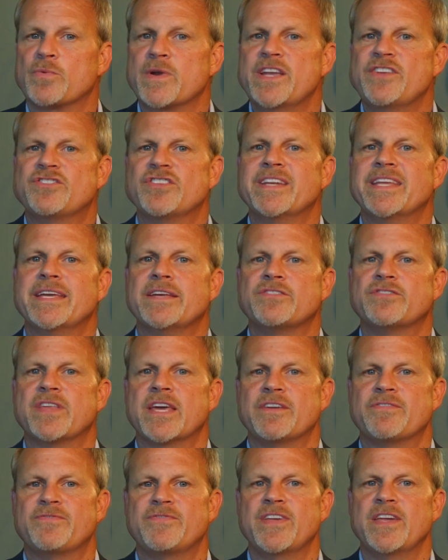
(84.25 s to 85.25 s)
reason is
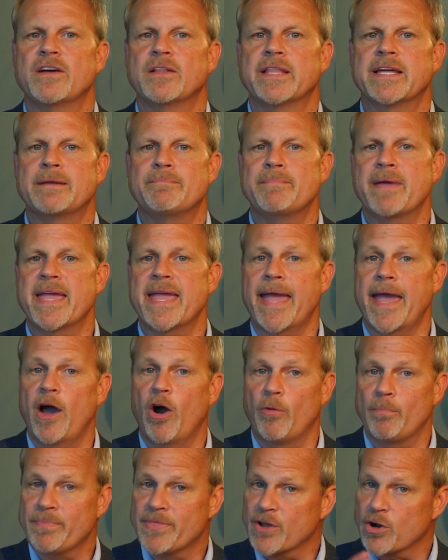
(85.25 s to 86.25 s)
they feel it may
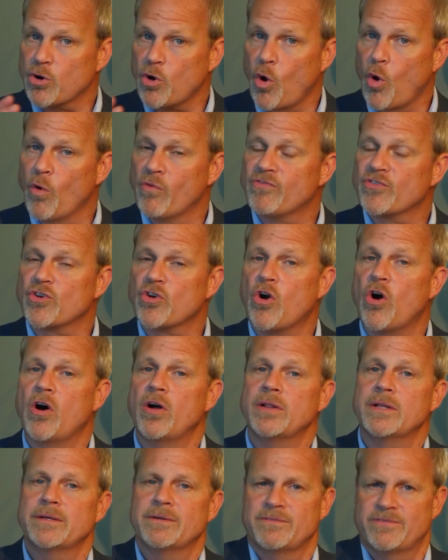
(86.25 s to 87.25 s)
help their
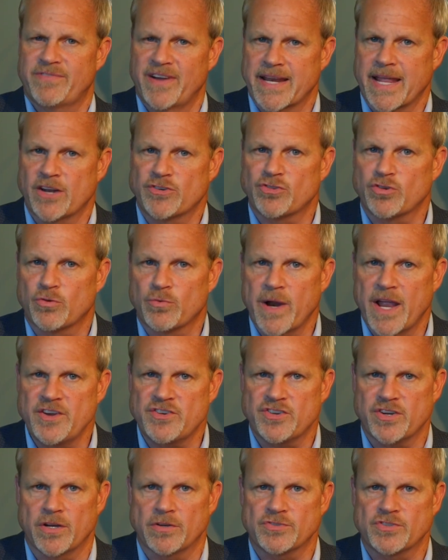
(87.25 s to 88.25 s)
overall financial
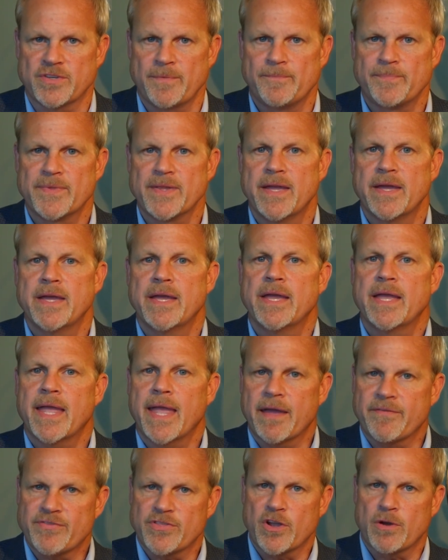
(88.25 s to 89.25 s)
ratios.
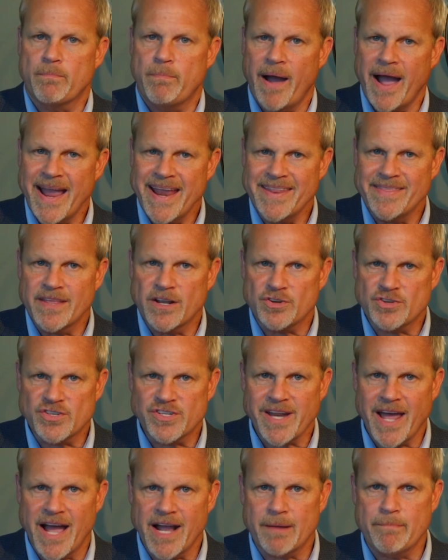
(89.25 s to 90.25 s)
If they're buying their
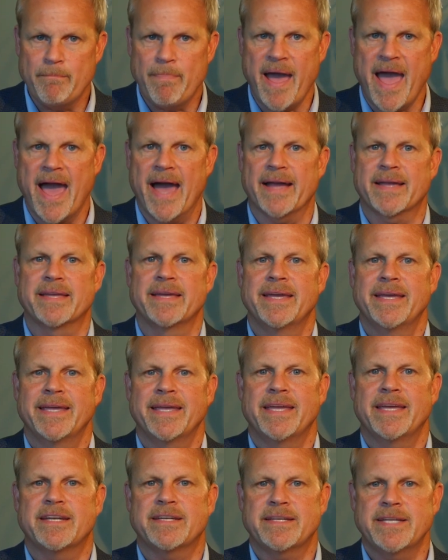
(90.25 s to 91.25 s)
stock back,
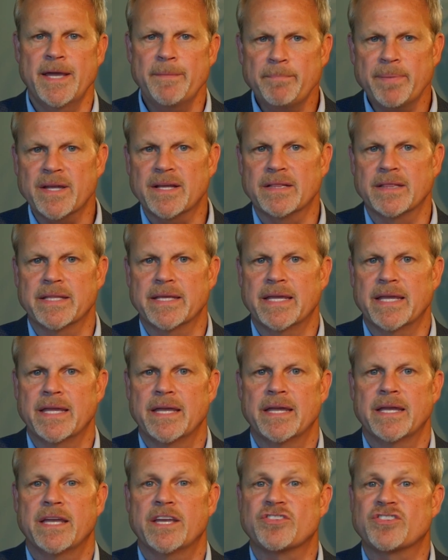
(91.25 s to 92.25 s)
it
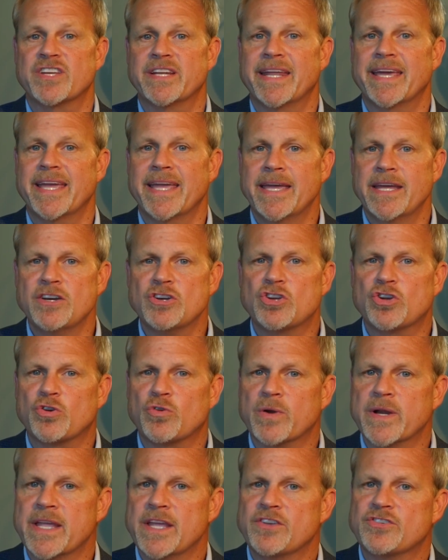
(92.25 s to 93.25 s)
typically is going to
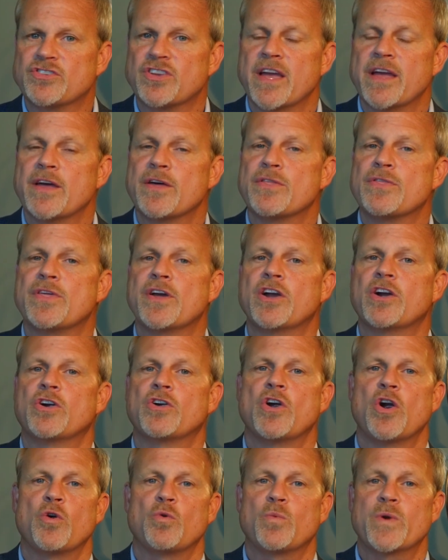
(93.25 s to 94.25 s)
increase
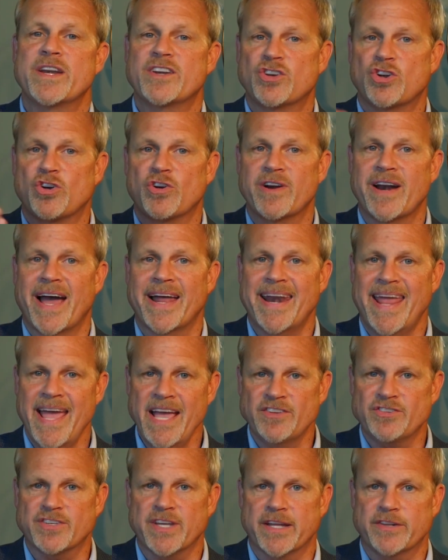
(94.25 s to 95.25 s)
their return on
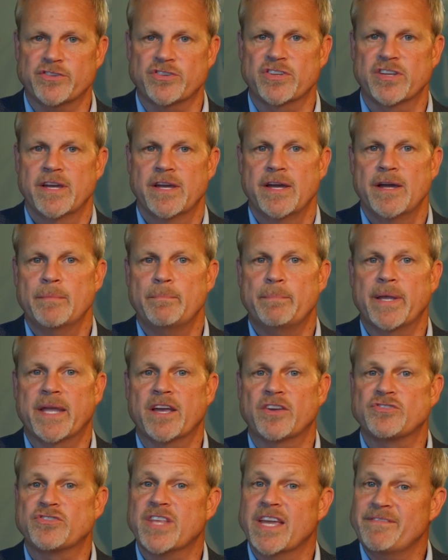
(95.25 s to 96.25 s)
assets
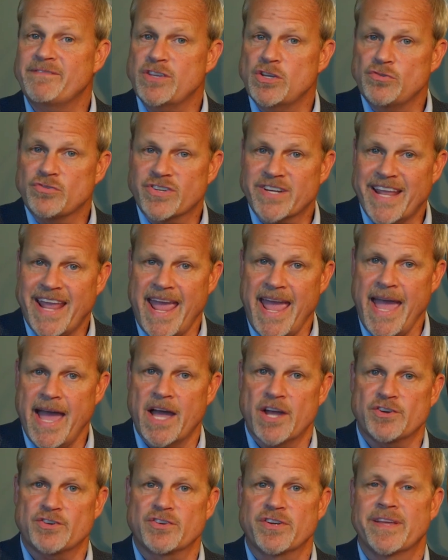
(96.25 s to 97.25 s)
because they've used
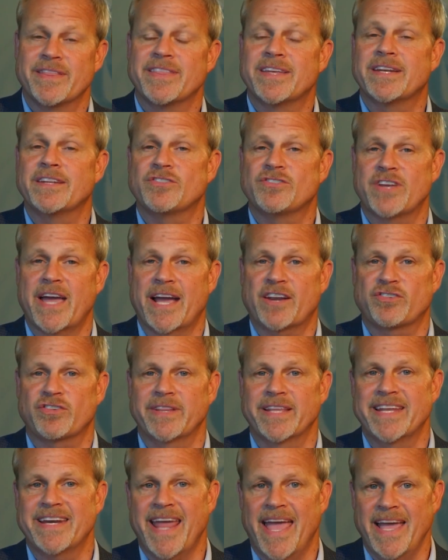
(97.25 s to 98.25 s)
cash that is
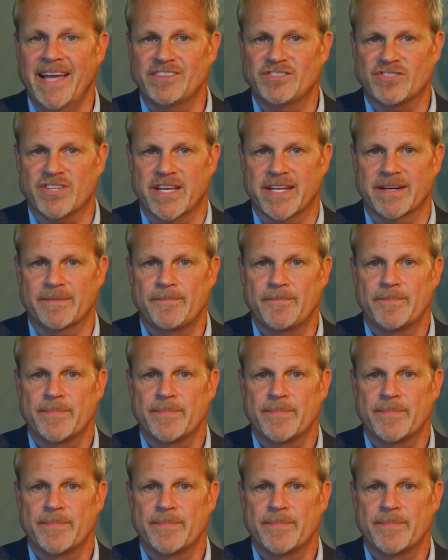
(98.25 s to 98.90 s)
actually an asset